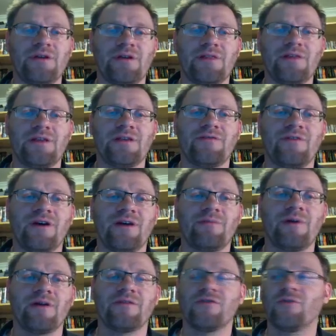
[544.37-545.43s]
and then divide
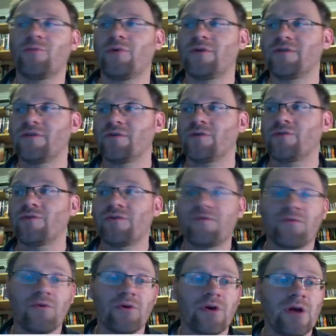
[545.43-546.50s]
by
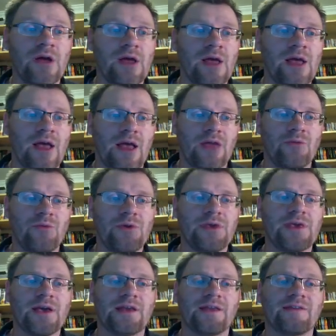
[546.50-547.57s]
0.034, and we
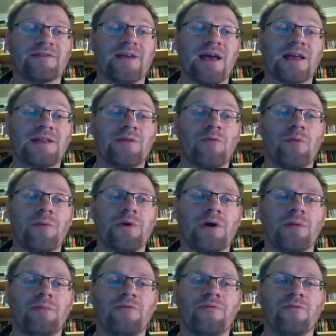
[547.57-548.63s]
get exactly what we
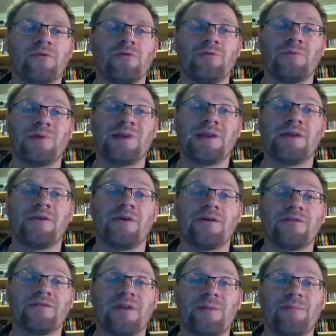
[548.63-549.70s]
got before when we did it all
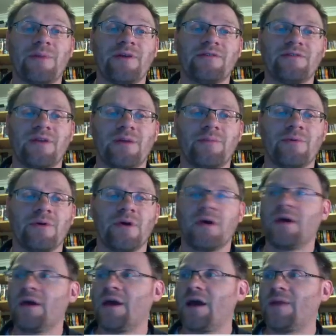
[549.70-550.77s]
step by step,
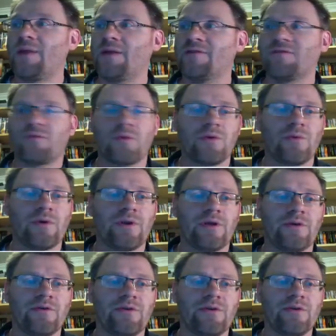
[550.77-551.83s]
and that's
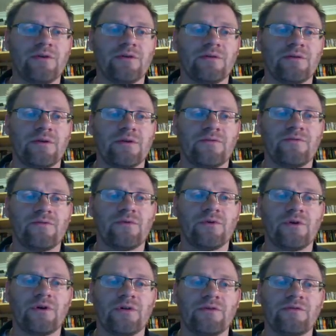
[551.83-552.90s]

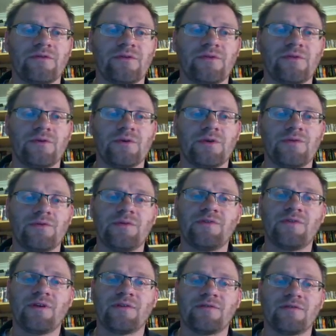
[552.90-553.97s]

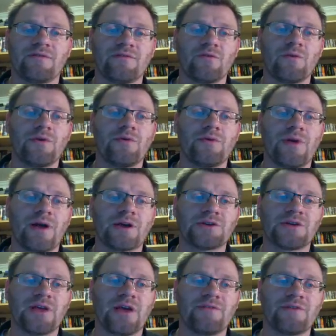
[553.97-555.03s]
$2,104.33. So we don't
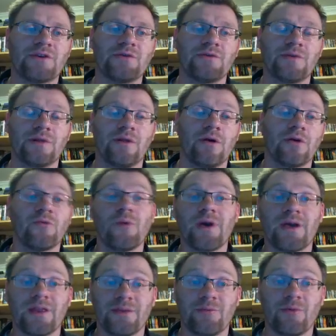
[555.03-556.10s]
actually have to do it the long
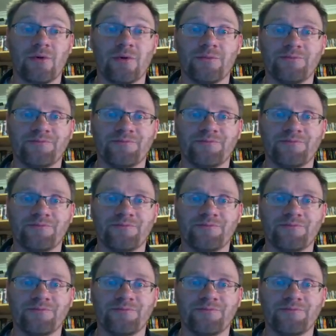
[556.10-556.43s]
way anymore.